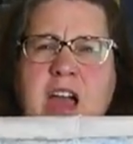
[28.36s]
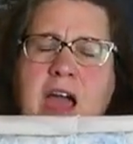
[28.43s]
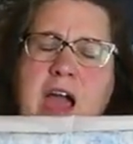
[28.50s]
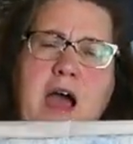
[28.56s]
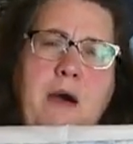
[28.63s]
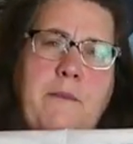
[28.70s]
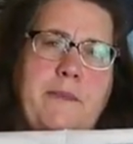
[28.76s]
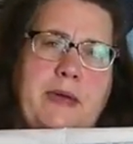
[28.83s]

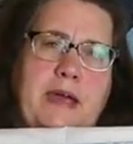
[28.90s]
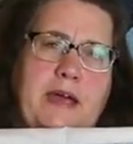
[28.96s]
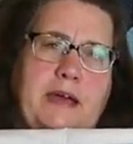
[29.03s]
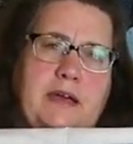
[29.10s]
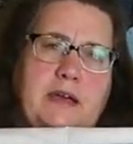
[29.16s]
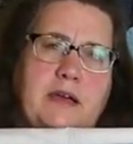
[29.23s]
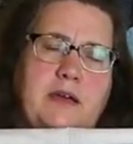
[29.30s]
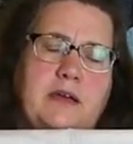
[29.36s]
how
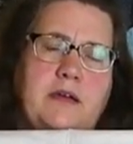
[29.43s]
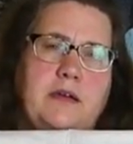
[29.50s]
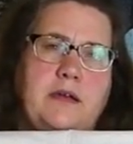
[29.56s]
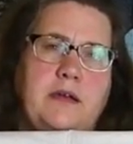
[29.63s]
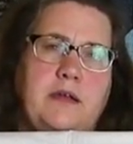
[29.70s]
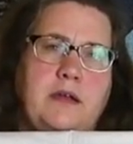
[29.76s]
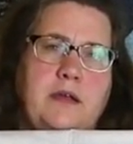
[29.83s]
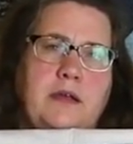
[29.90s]
big
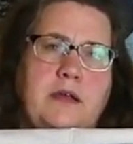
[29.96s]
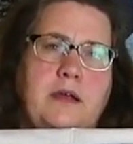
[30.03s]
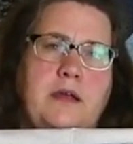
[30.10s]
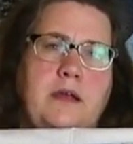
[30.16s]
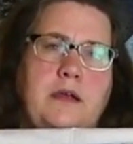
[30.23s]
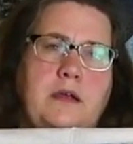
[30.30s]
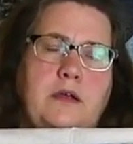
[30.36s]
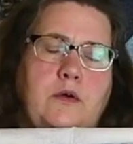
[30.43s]

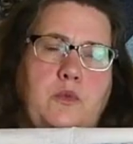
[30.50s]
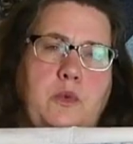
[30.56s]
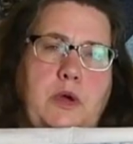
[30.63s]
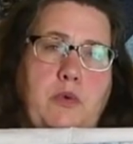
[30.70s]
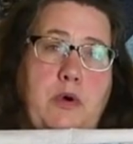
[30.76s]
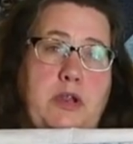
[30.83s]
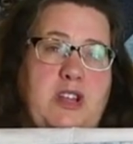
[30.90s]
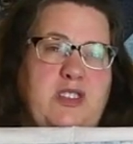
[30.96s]

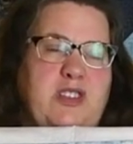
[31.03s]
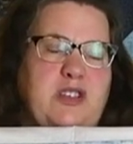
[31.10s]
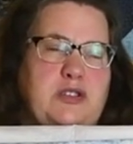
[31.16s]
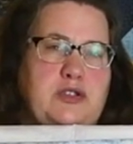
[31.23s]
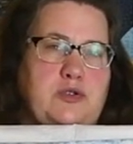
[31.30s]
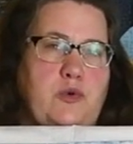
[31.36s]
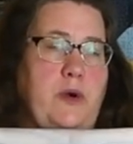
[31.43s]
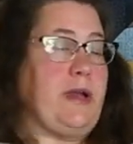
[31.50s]
we wanted the
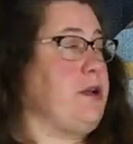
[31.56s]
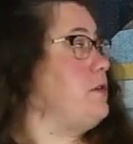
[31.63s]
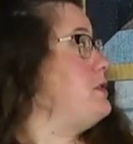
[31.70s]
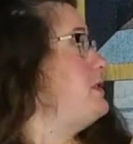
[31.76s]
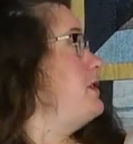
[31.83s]
squares